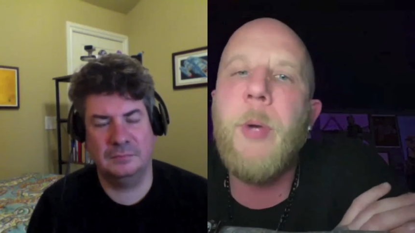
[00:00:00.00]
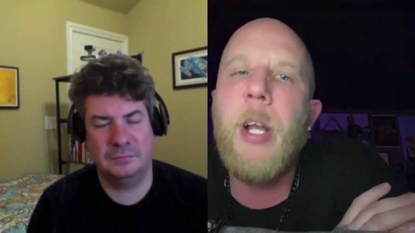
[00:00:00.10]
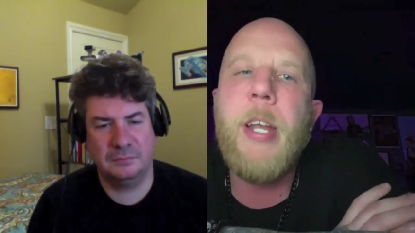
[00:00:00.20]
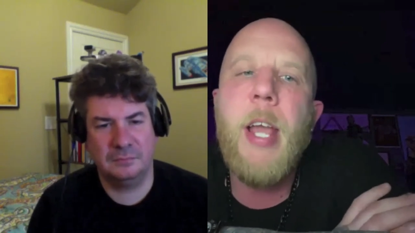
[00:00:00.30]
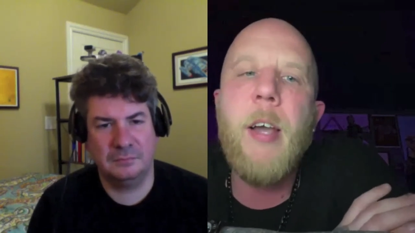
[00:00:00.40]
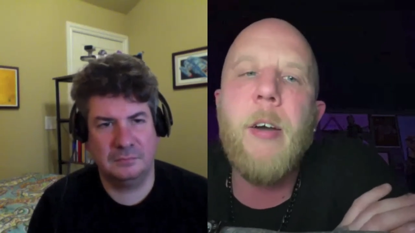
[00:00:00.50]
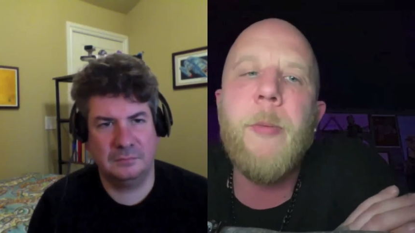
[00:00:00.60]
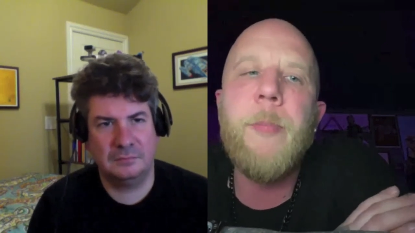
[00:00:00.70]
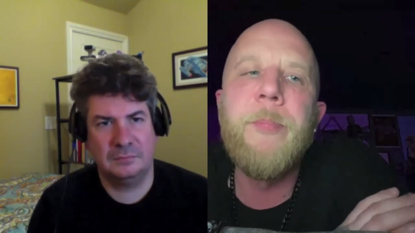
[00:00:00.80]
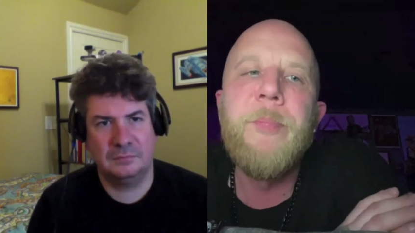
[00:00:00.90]
Speaker 1: But
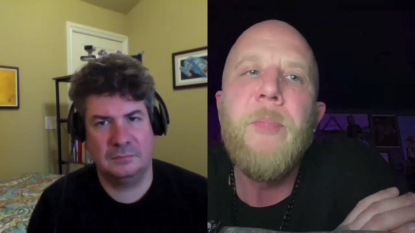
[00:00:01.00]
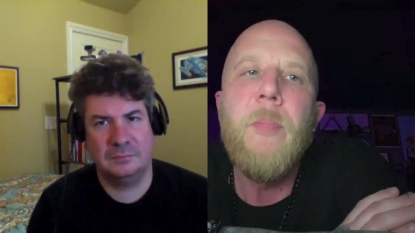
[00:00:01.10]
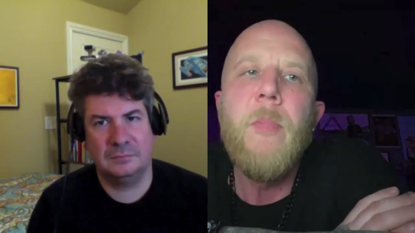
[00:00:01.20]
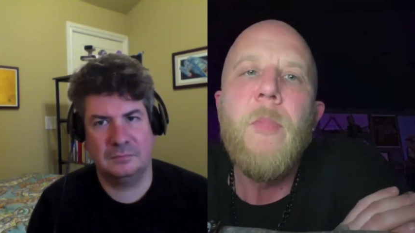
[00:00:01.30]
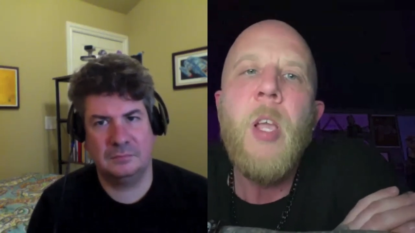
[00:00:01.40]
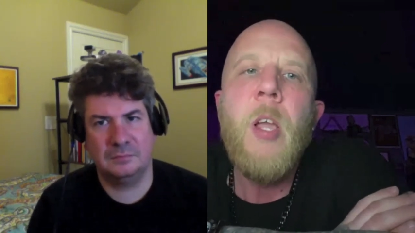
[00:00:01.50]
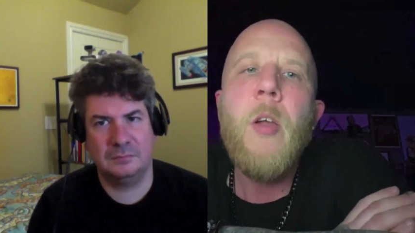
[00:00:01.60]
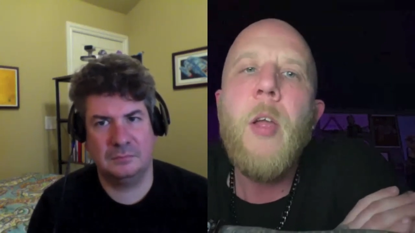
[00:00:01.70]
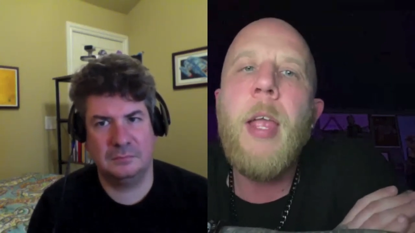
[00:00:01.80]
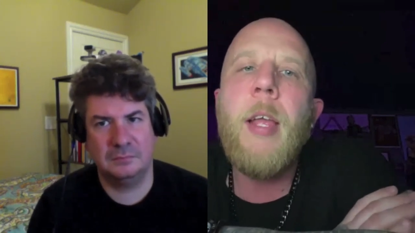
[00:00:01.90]
now
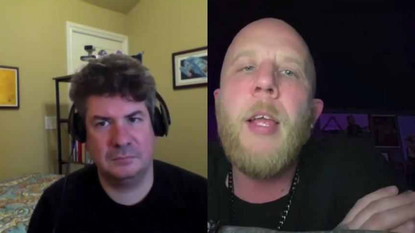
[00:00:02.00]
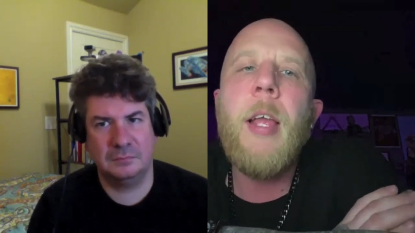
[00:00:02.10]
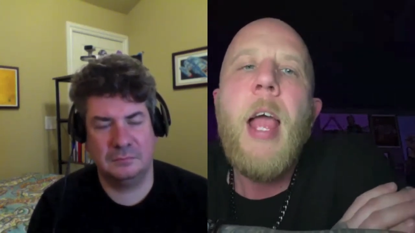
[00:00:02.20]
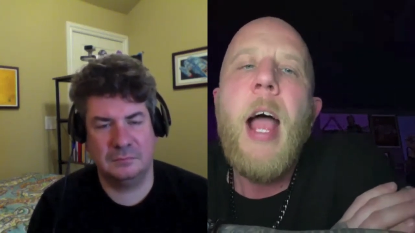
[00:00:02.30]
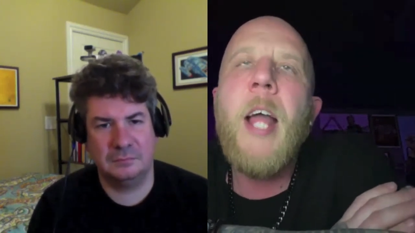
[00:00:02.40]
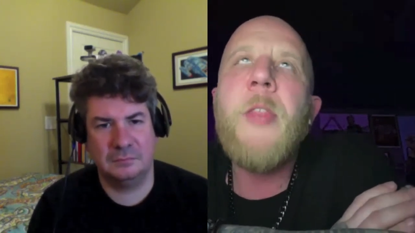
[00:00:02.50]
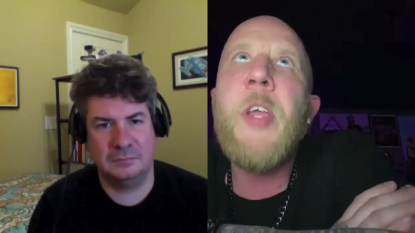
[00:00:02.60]
it, it, I